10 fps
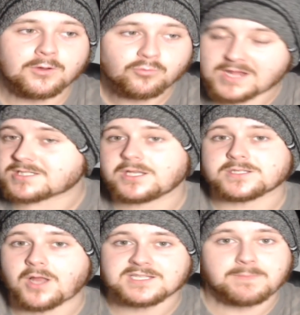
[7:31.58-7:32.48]

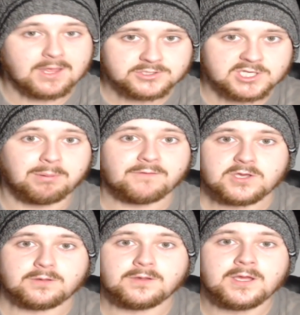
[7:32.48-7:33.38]
Wrestlers like to be on top of
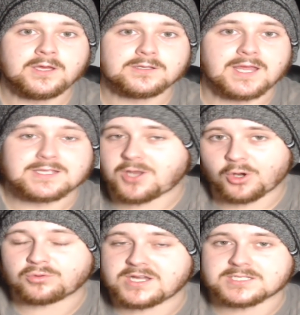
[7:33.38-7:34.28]
you. There's no
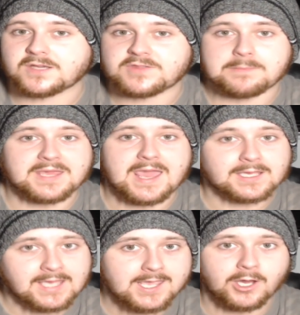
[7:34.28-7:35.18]
risk of them getting
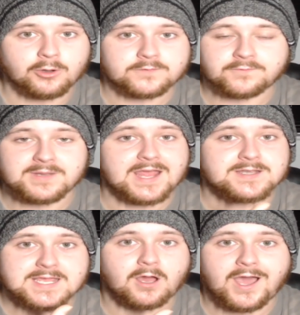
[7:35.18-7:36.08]
KO'd from their
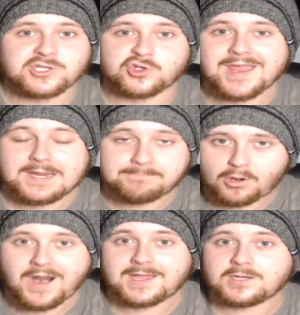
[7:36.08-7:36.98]
dehydrated
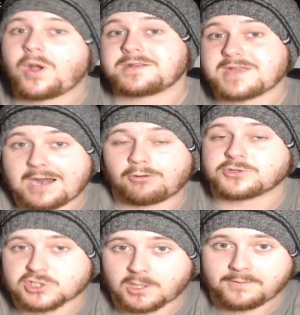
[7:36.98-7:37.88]
brain when they're on
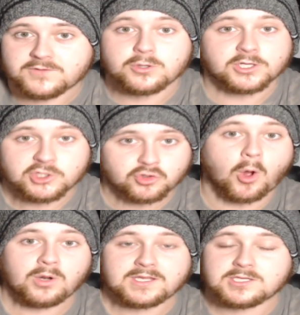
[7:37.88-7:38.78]
top of you,
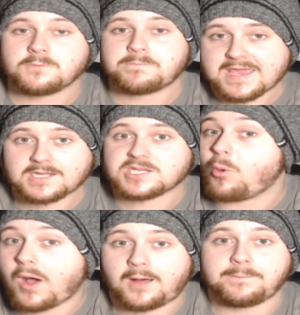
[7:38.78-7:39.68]
controlling you, beating
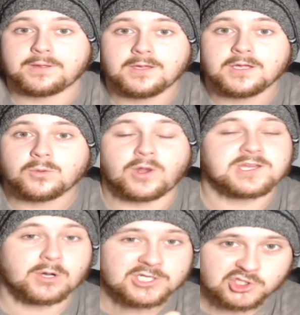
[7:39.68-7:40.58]
you up. When
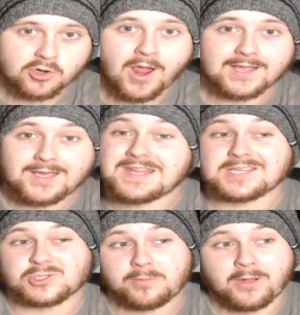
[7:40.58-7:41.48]
you're a striker,
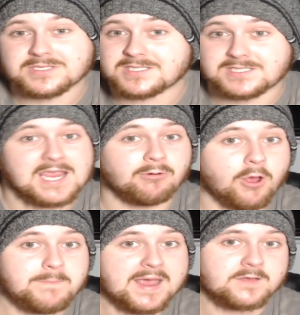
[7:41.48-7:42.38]
there's almost
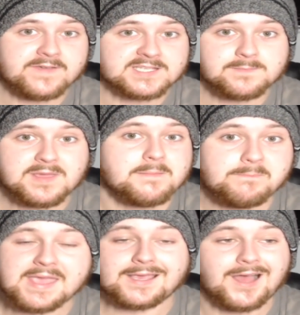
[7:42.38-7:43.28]
zero benefit to being
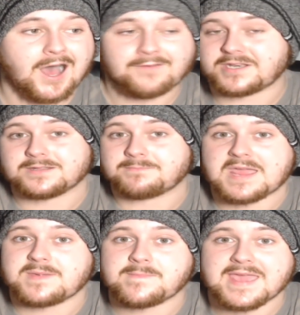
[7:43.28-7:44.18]
bigger, other than
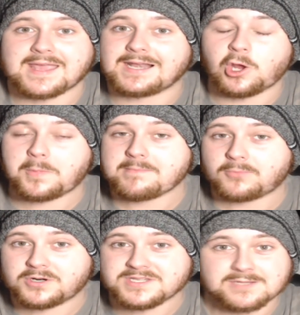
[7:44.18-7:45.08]
maybe being a little bit
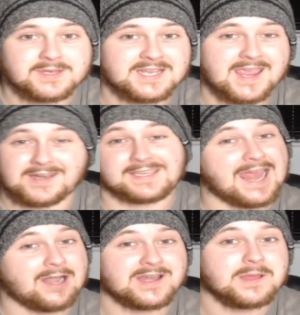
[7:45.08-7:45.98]
more intimidating and
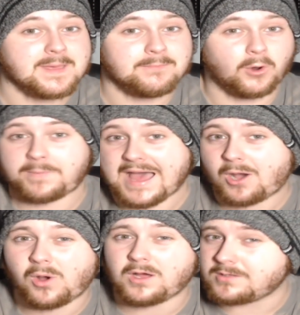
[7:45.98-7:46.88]
carrying a bit more
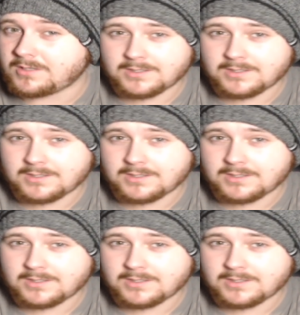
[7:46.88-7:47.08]
power.